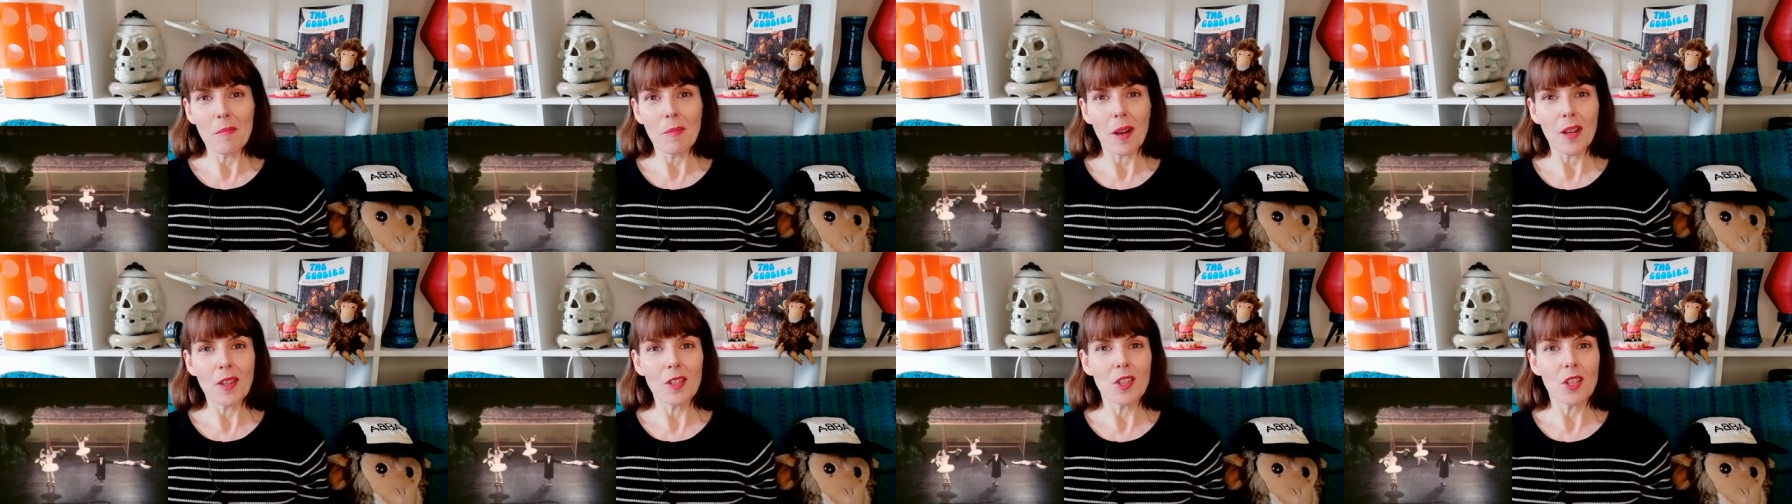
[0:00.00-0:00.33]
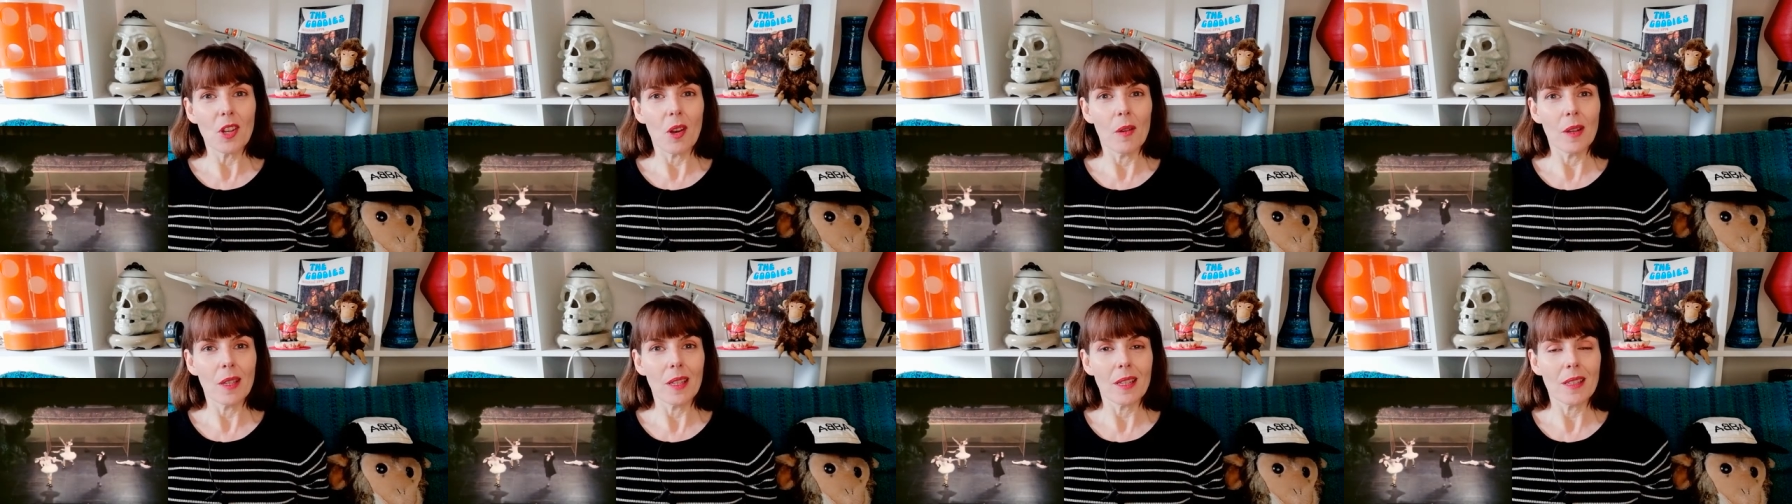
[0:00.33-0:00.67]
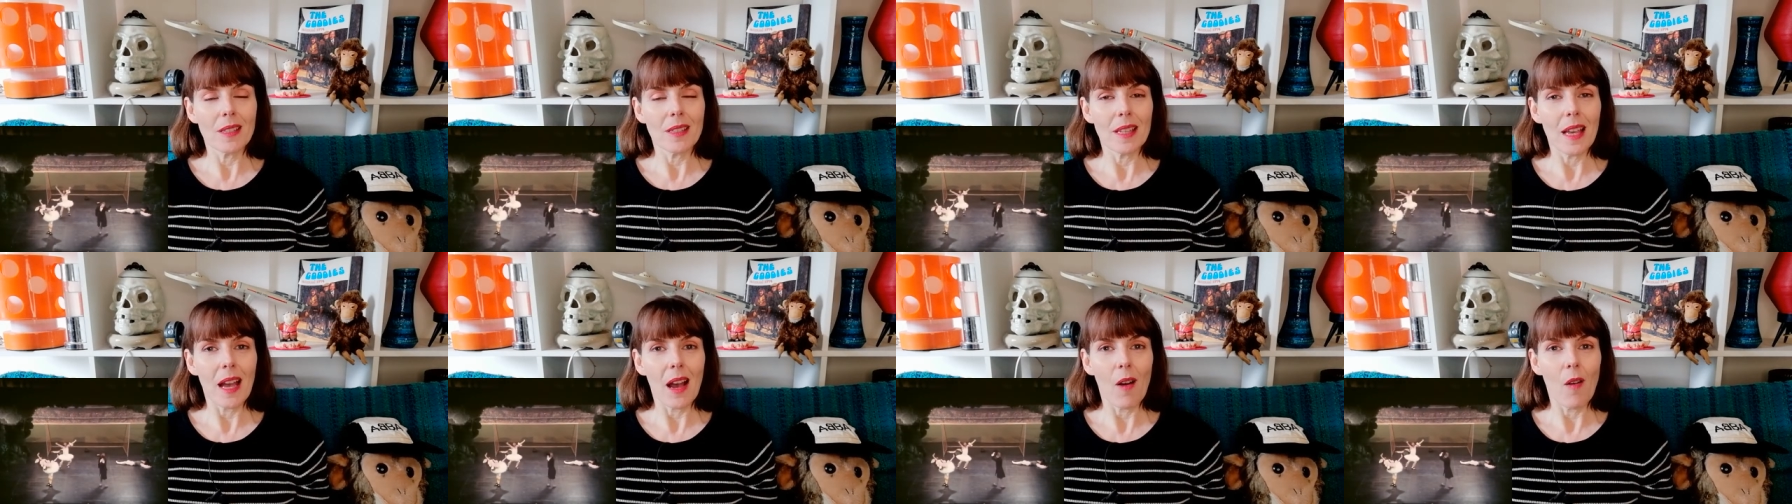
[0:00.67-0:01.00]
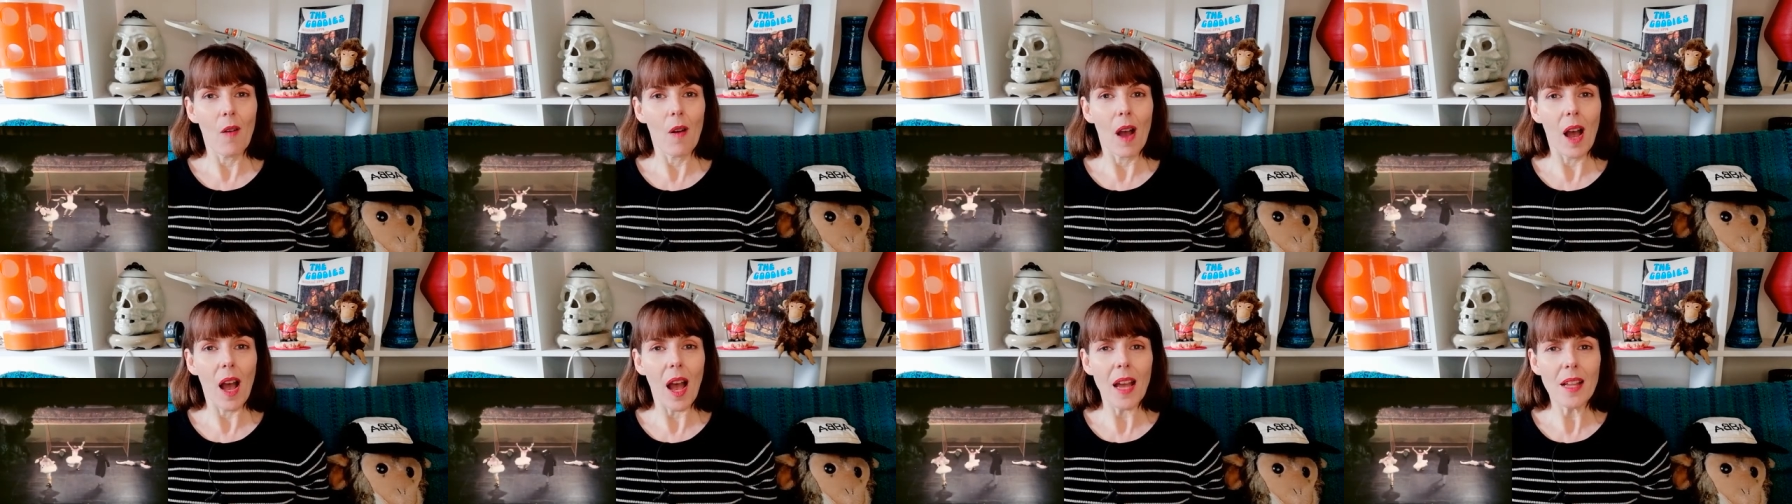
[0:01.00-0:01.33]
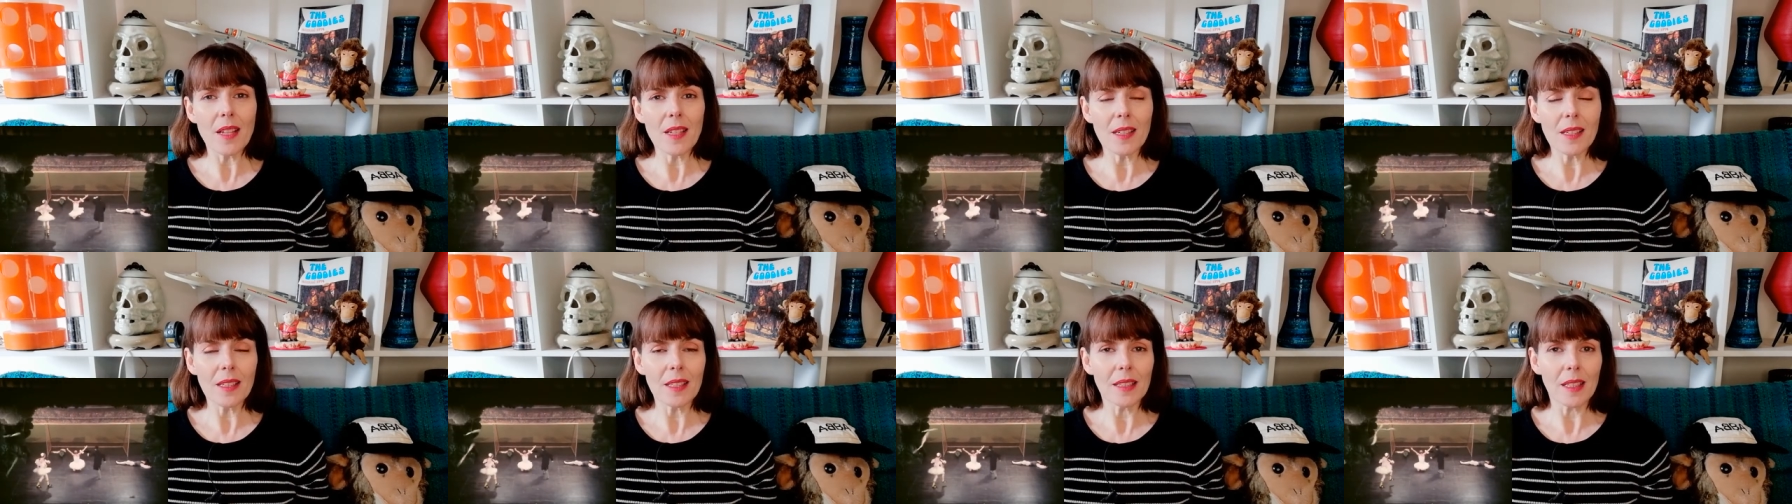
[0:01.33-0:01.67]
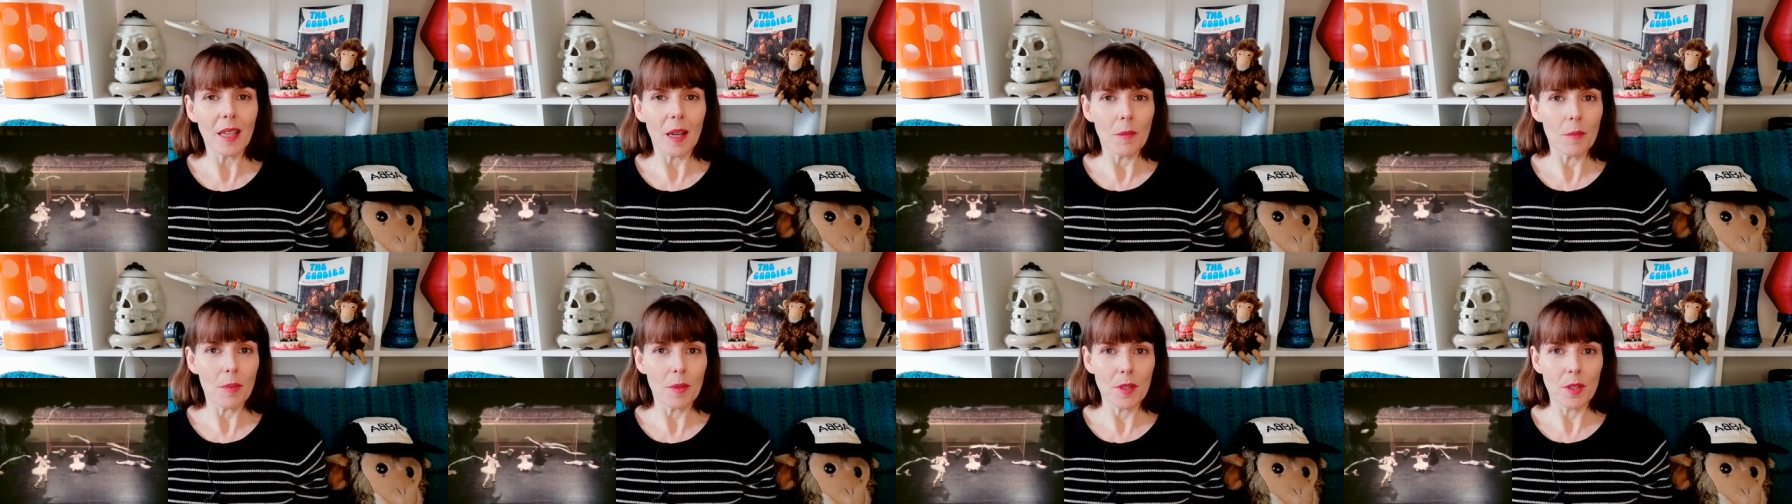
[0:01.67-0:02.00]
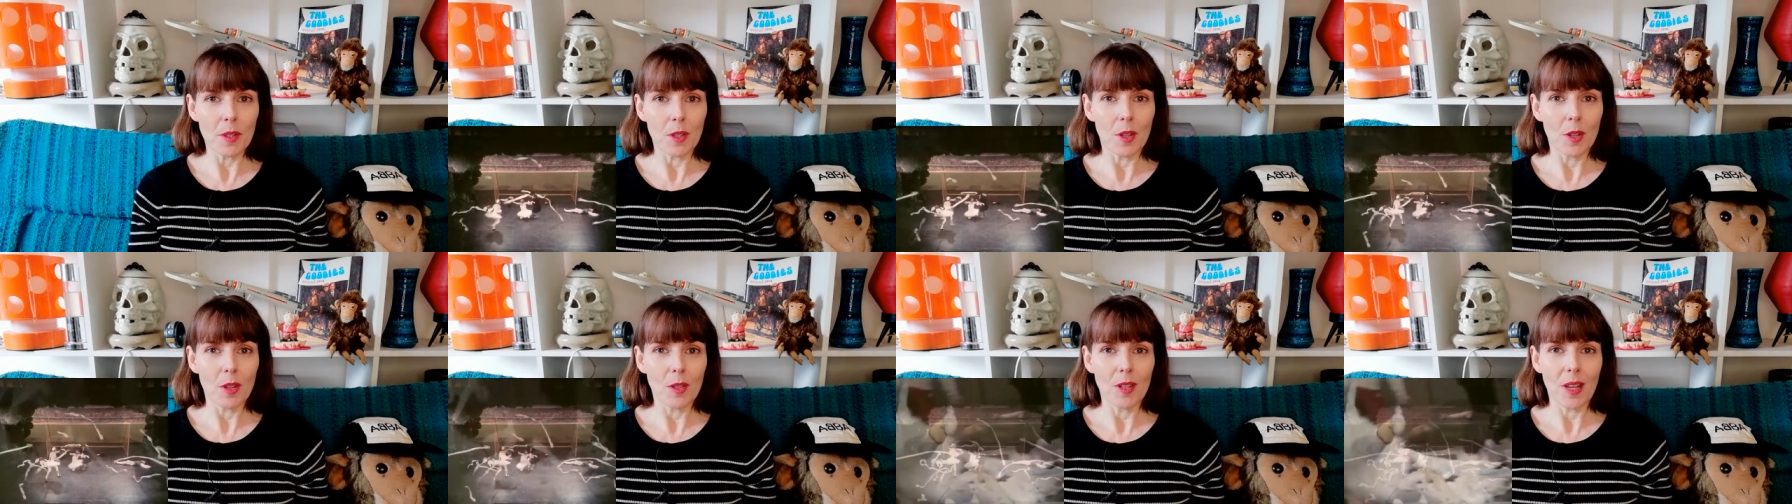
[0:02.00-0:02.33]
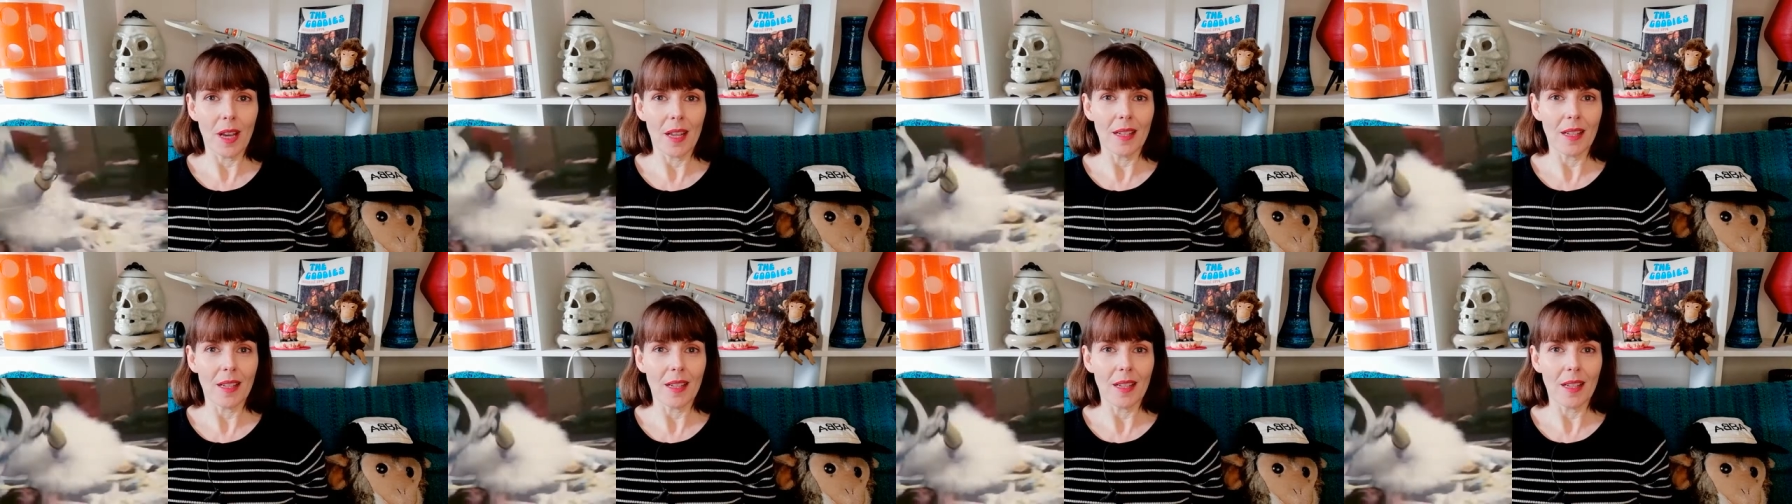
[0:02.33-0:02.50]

by showing us how utterly absurd